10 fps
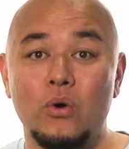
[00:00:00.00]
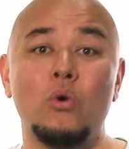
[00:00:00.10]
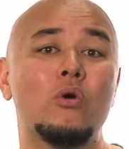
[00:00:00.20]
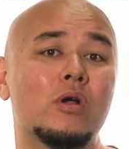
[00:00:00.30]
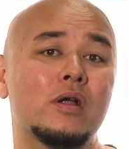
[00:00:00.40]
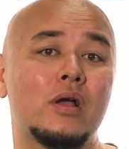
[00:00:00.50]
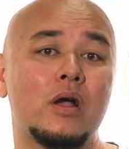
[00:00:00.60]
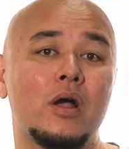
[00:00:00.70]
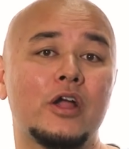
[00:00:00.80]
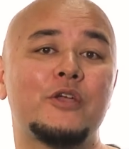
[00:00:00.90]
Or
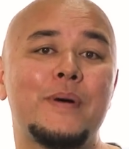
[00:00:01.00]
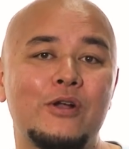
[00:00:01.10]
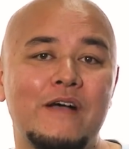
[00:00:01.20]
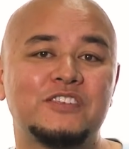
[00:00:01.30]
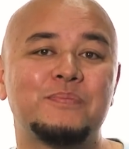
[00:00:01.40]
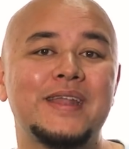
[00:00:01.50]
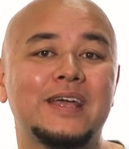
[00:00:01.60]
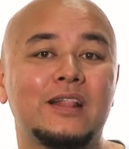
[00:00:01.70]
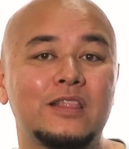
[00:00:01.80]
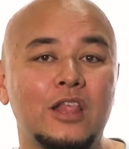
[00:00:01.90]
are you better off
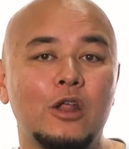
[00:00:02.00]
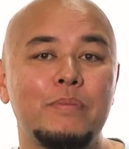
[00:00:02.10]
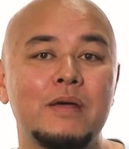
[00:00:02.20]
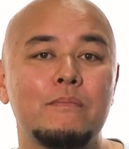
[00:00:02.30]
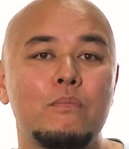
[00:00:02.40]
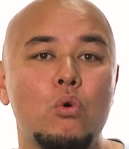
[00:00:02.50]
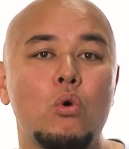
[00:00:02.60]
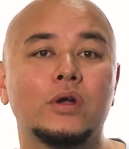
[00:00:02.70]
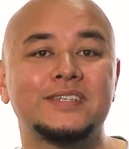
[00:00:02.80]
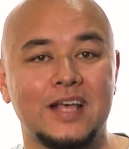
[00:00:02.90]
spending a little bit
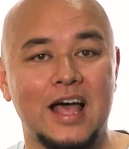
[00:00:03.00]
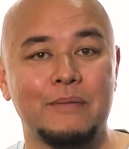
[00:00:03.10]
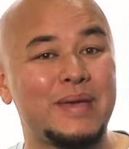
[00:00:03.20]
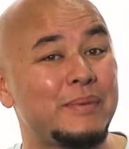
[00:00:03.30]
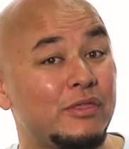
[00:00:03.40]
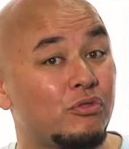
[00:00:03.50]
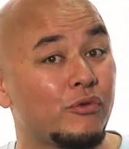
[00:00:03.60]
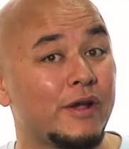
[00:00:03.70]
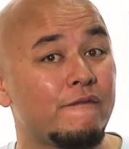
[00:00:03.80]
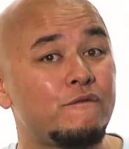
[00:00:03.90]
more time, maybe
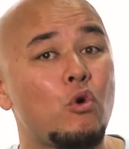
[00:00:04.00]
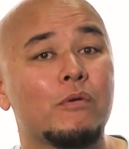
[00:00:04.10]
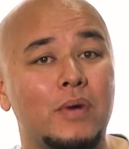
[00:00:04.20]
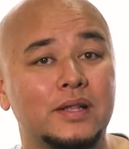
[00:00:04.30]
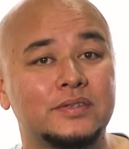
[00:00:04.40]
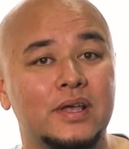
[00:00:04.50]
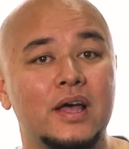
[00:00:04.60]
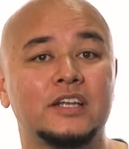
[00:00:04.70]
three or four months,